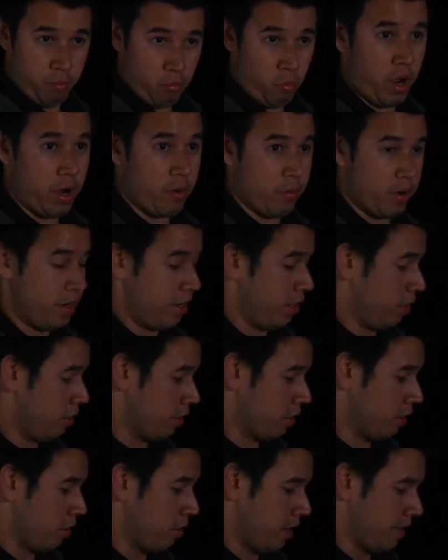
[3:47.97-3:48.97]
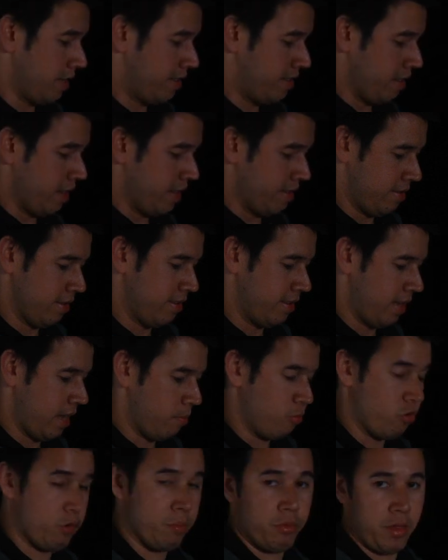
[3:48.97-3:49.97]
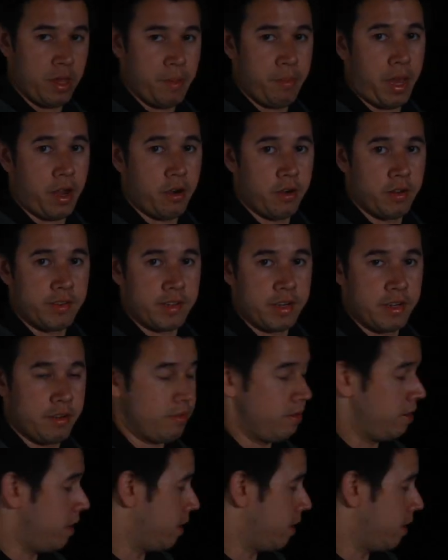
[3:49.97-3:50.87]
right around a year ago, and it still has the same AAA batteries in it